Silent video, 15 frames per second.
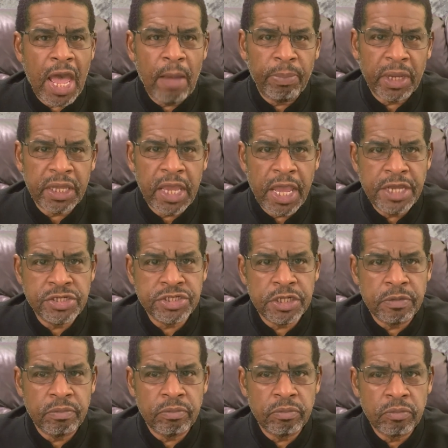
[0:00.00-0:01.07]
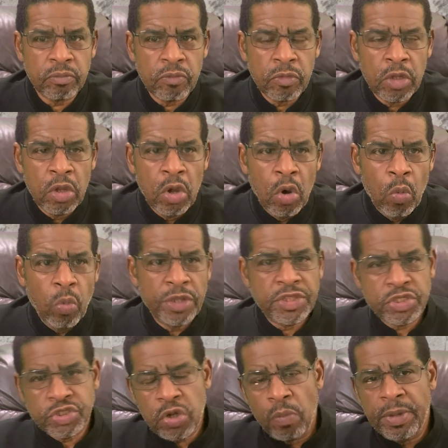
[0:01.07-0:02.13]
application. With
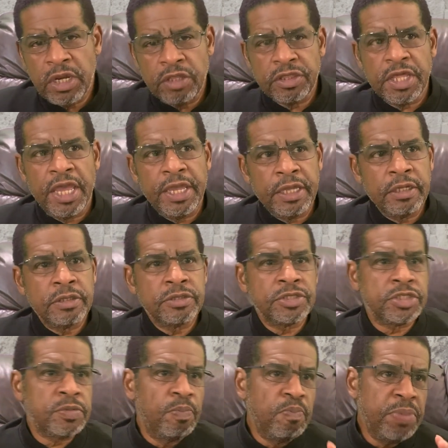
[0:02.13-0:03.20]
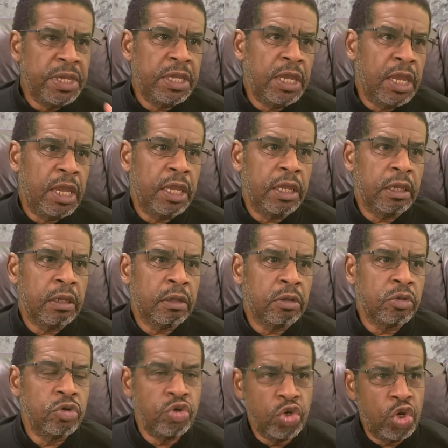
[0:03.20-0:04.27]
so many things being
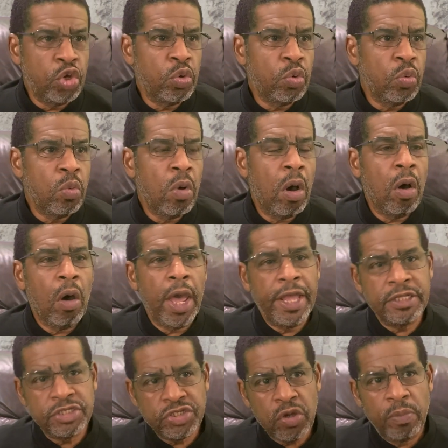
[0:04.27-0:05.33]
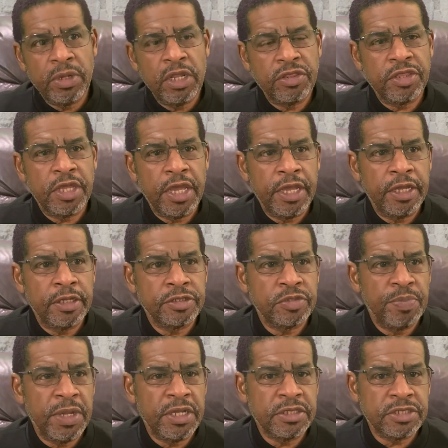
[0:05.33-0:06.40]
new and so many things
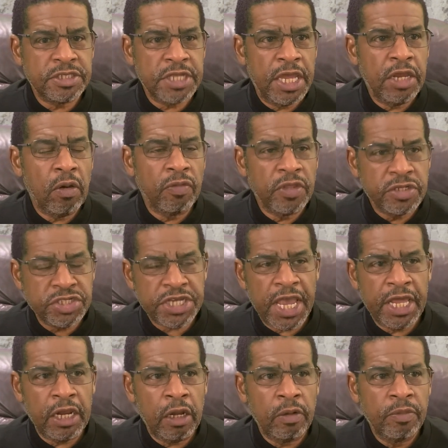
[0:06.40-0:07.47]
being said on the channel,